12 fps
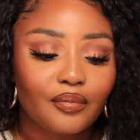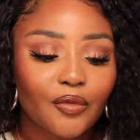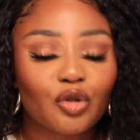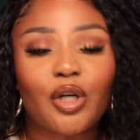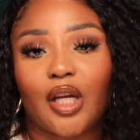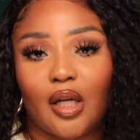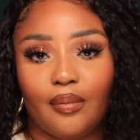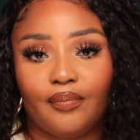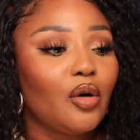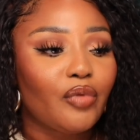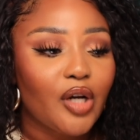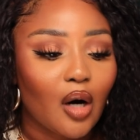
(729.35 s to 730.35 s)
tricky.
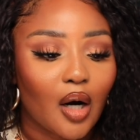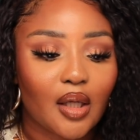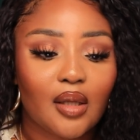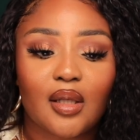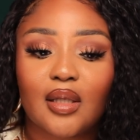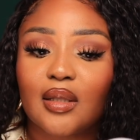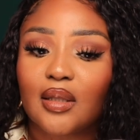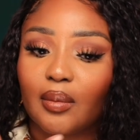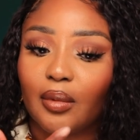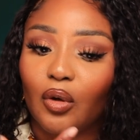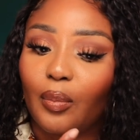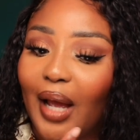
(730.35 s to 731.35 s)
Regarding this
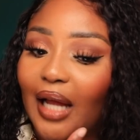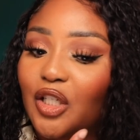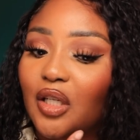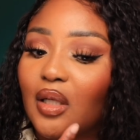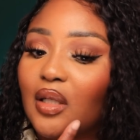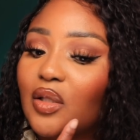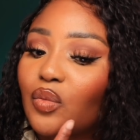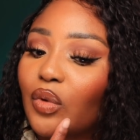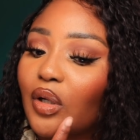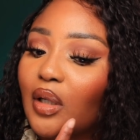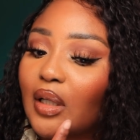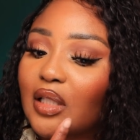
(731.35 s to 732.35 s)
little patchiness
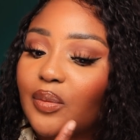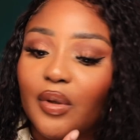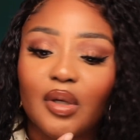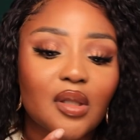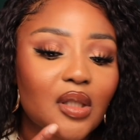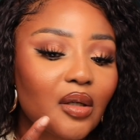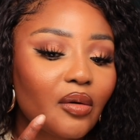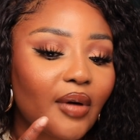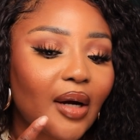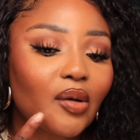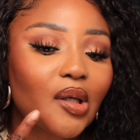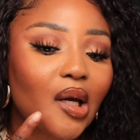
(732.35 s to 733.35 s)
we're experiencing
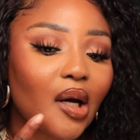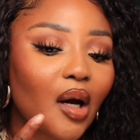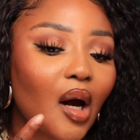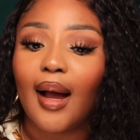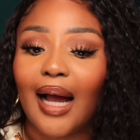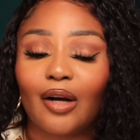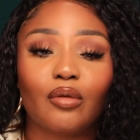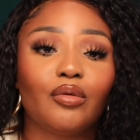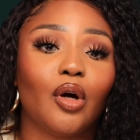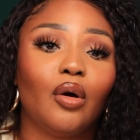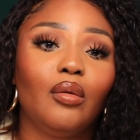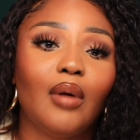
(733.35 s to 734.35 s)
around here, I don't
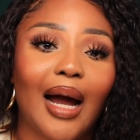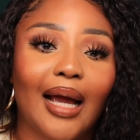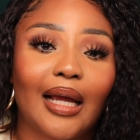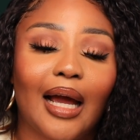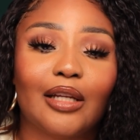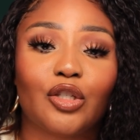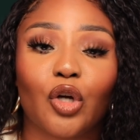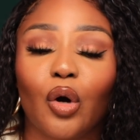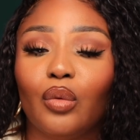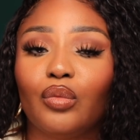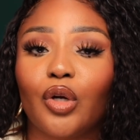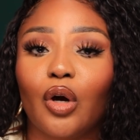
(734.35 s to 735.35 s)
know. I
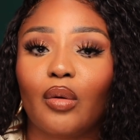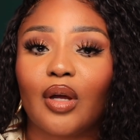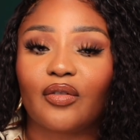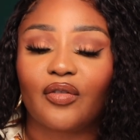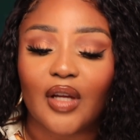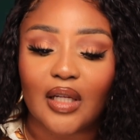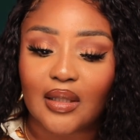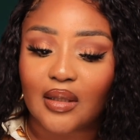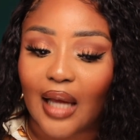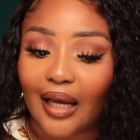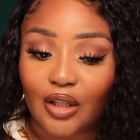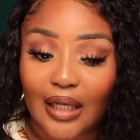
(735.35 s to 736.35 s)
don't know if it's,
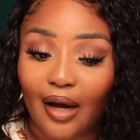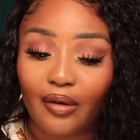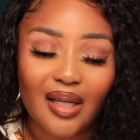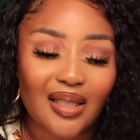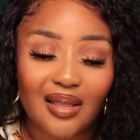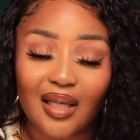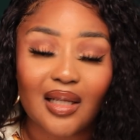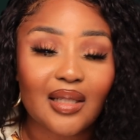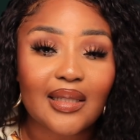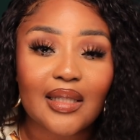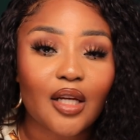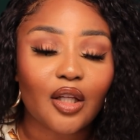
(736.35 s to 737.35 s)
I doubt it's the
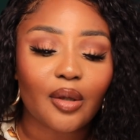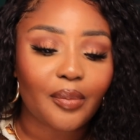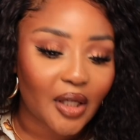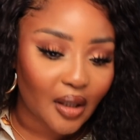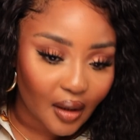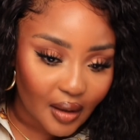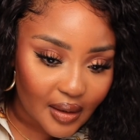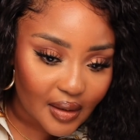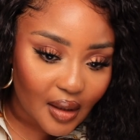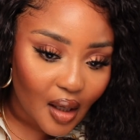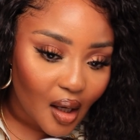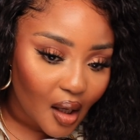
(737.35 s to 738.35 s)
concealer,
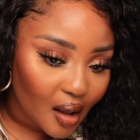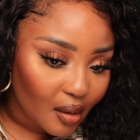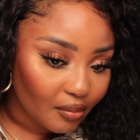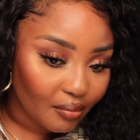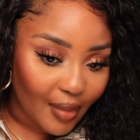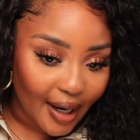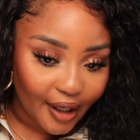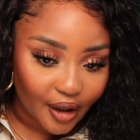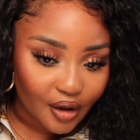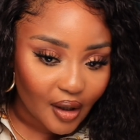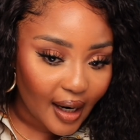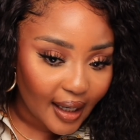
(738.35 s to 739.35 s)
because my
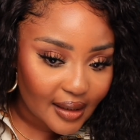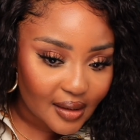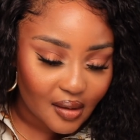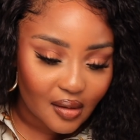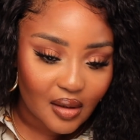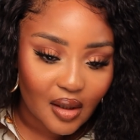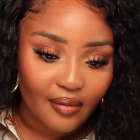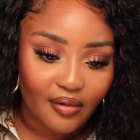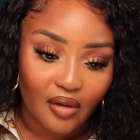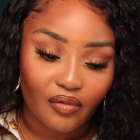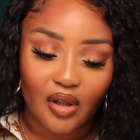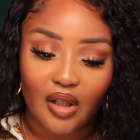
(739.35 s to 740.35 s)
under eyes and stuff
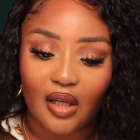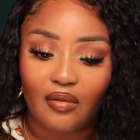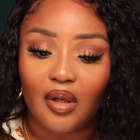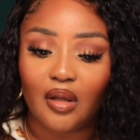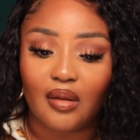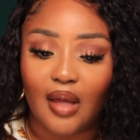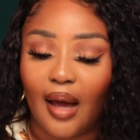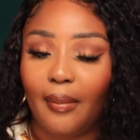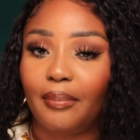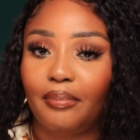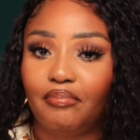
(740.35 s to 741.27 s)
didn't really give me that